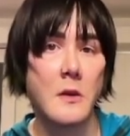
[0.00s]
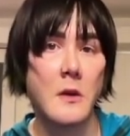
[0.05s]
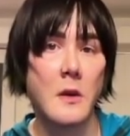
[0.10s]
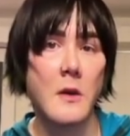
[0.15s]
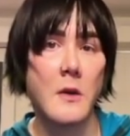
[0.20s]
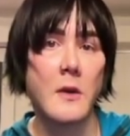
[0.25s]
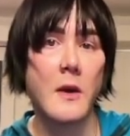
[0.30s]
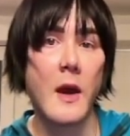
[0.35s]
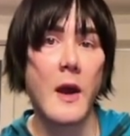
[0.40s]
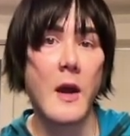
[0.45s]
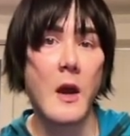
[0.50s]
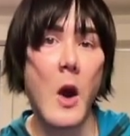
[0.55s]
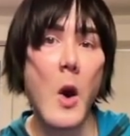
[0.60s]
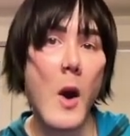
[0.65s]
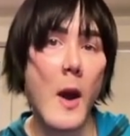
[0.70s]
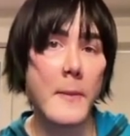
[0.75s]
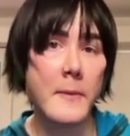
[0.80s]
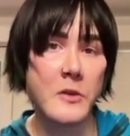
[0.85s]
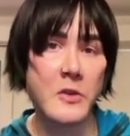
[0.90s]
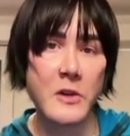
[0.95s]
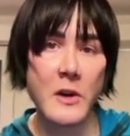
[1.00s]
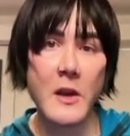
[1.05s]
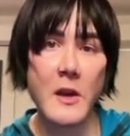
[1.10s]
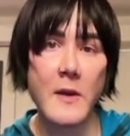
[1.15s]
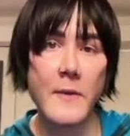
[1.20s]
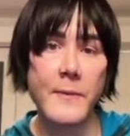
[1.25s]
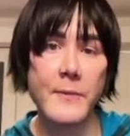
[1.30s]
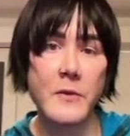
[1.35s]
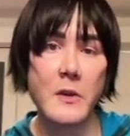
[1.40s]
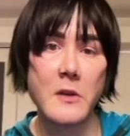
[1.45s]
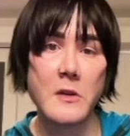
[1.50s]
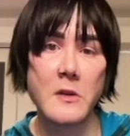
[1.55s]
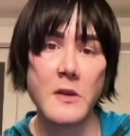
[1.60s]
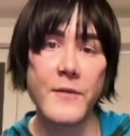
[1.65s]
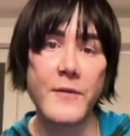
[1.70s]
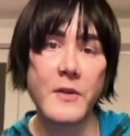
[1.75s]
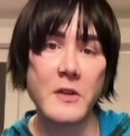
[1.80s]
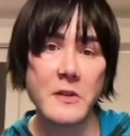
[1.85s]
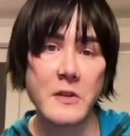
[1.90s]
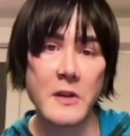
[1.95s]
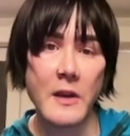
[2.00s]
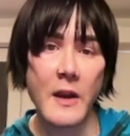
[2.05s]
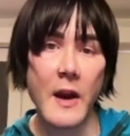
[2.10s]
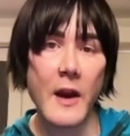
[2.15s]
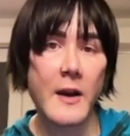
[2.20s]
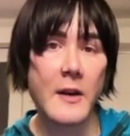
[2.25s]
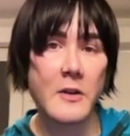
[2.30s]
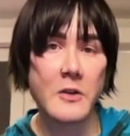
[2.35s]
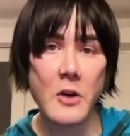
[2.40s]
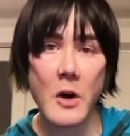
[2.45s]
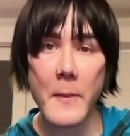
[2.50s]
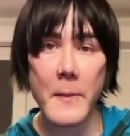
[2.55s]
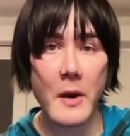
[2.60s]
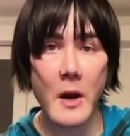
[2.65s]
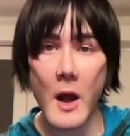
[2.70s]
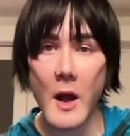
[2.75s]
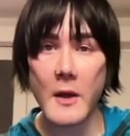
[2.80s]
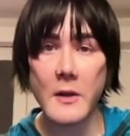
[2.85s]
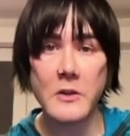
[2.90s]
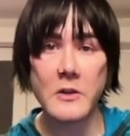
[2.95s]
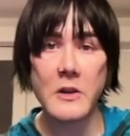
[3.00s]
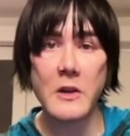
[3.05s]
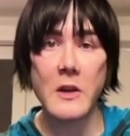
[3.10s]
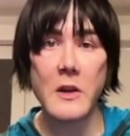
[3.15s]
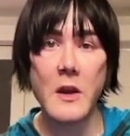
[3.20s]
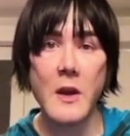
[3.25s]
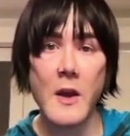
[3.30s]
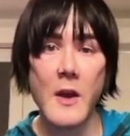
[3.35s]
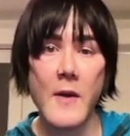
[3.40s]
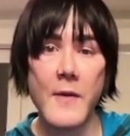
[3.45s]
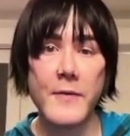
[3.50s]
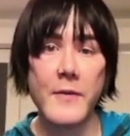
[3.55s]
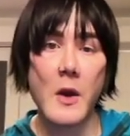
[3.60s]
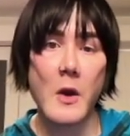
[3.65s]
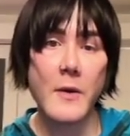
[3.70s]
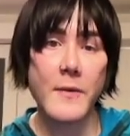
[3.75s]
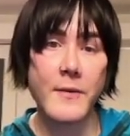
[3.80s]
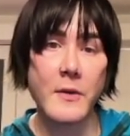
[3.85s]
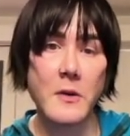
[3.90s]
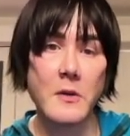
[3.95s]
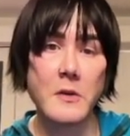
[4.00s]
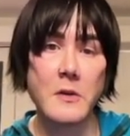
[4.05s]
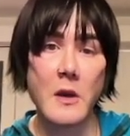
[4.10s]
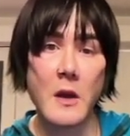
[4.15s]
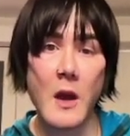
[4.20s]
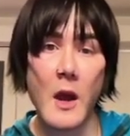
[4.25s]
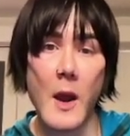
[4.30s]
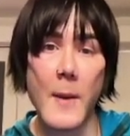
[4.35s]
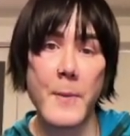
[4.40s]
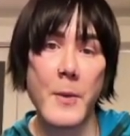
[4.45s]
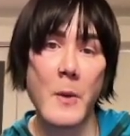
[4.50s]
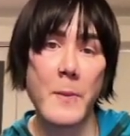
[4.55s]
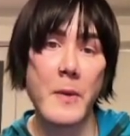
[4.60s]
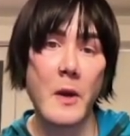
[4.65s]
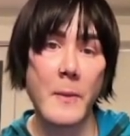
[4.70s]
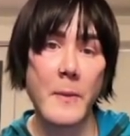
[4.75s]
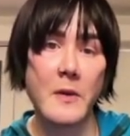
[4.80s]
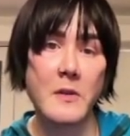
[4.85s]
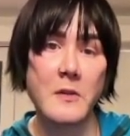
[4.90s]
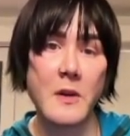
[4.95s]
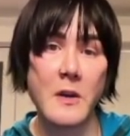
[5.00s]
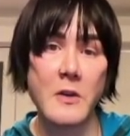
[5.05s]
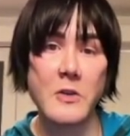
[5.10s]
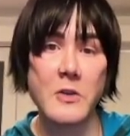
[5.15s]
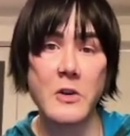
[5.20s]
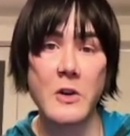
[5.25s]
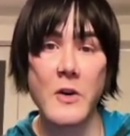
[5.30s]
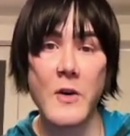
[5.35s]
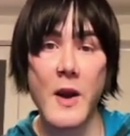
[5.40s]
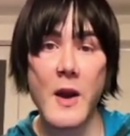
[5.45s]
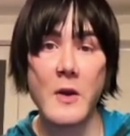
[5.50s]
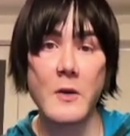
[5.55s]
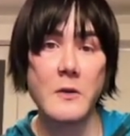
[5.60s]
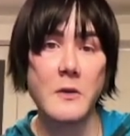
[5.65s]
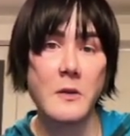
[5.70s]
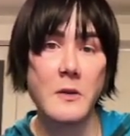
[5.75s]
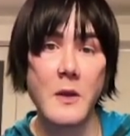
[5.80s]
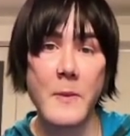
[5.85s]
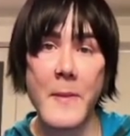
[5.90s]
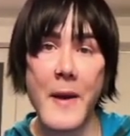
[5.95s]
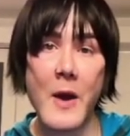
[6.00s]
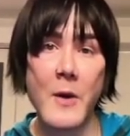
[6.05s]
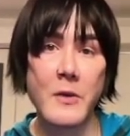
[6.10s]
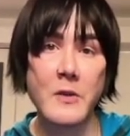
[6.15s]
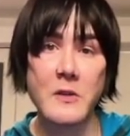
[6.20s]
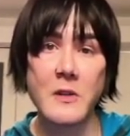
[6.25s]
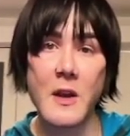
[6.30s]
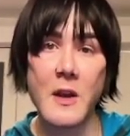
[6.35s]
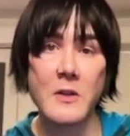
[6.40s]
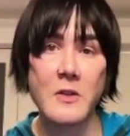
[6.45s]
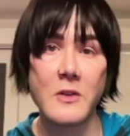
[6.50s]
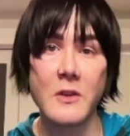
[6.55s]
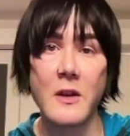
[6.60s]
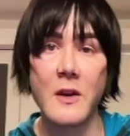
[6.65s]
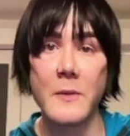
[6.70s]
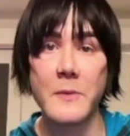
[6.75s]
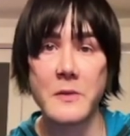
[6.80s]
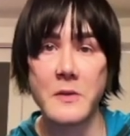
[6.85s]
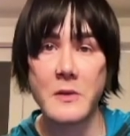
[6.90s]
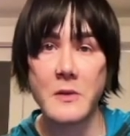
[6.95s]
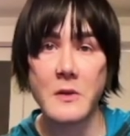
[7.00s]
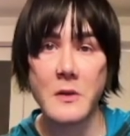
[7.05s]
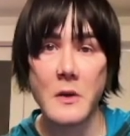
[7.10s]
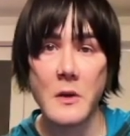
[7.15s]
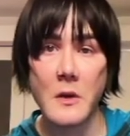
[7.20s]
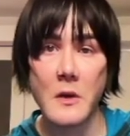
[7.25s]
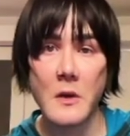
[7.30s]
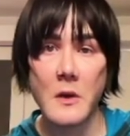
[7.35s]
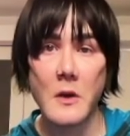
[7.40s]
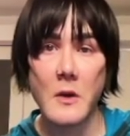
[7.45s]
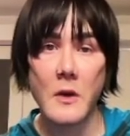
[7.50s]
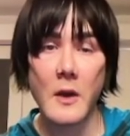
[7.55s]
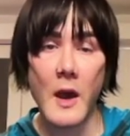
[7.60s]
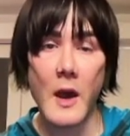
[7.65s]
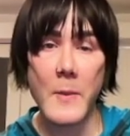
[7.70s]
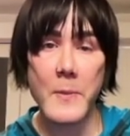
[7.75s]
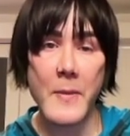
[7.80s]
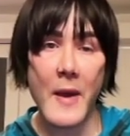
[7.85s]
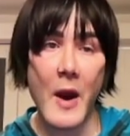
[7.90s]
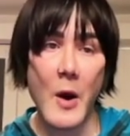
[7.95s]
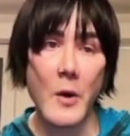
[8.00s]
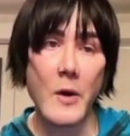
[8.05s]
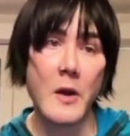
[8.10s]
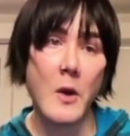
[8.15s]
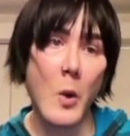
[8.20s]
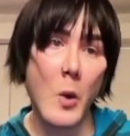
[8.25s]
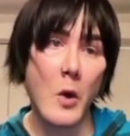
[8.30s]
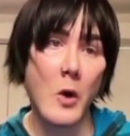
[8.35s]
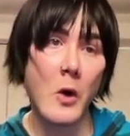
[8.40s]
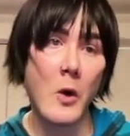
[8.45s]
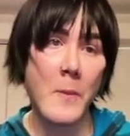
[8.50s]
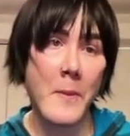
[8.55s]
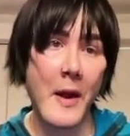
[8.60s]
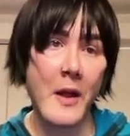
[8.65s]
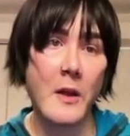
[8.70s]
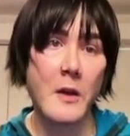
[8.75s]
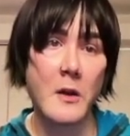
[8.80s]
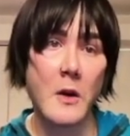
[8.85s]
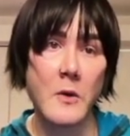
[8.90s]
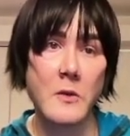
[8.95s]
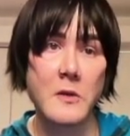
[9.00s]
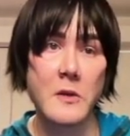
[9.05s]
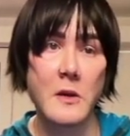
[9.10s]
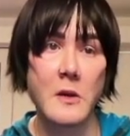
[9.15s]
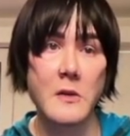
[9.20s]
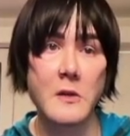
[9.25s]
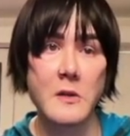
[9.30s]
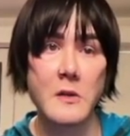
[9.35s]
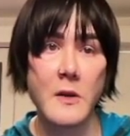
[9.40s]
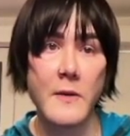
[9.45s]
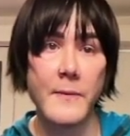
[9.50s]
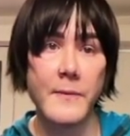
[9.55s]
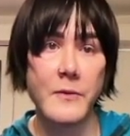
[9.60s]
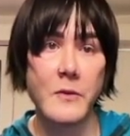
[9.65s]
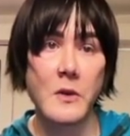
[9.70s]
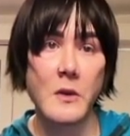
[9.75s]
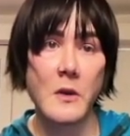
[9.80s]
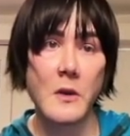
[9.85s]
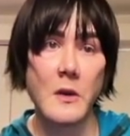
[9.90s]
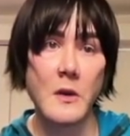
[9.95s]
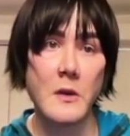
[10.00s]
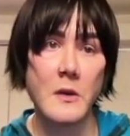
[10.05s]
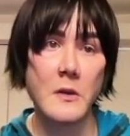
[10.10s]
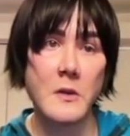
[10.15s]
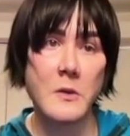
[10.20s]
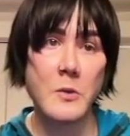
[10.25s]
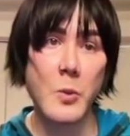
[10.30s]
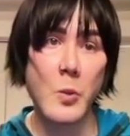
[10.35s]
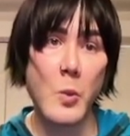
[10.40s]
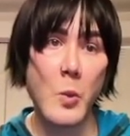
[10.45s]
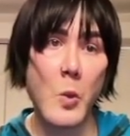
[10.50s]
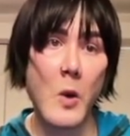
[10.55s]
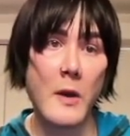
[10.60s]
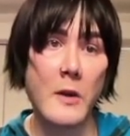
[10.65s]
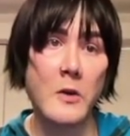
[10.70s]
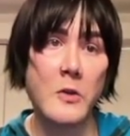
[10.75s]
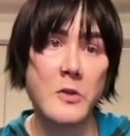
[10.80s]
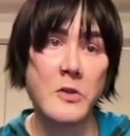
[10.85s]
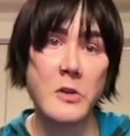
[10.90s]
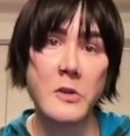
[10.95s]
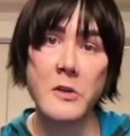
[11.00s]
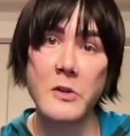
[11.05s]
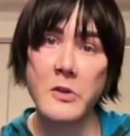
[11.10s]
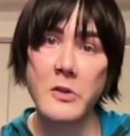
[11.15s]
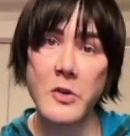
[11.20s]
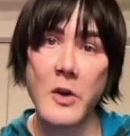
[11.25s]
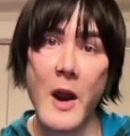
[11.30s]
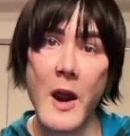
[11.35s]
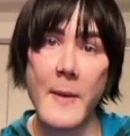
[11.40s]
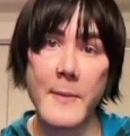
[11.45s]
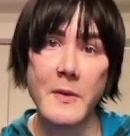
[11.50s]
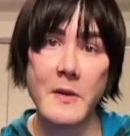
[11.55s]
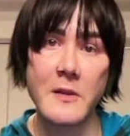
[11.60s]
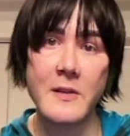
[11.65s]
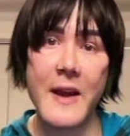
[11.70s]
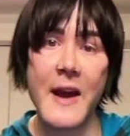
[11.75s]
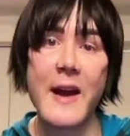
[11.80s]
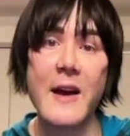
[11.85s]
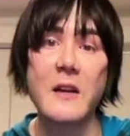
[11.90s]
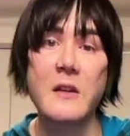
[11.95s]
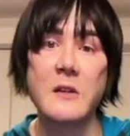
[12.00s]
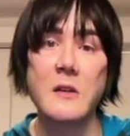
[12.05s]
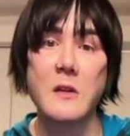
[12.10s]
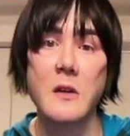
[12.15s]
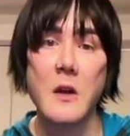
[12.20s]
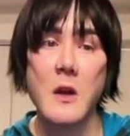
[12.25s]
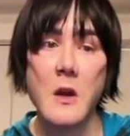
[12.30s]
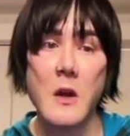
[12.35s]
Okay, OMG, sophisticated terminology that refers to hyperpigmentation around the mouth slash lips. Okay, perioral melanosis is what you should describe this as.